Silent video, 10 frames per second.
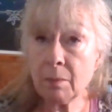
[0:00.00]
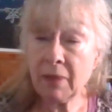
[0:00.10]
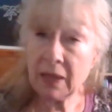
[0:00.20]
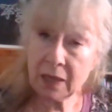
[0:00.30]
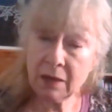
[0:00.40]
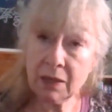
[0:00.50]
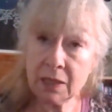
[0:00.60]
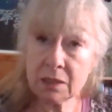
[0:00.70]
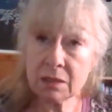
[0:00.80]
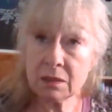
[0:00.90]

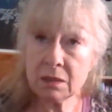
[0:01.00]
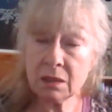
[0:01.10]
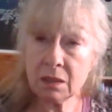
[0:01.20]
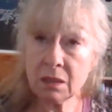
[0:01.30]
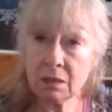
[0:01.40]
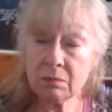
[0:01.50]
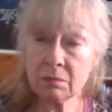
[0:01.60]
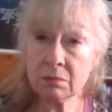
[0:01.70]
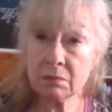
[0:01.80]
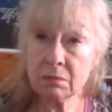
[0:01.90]
Malachite
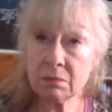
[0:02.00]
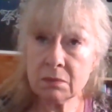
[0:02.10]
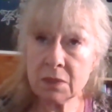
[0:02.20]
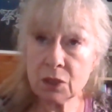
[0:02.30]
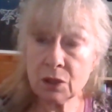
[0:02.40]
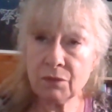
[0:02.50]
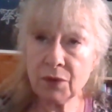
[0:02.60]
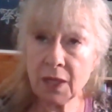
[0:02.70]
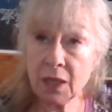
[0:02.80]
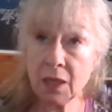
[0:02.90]
is good for
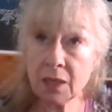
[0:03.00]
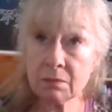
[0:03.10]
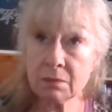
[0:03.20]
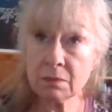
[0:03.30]
healing.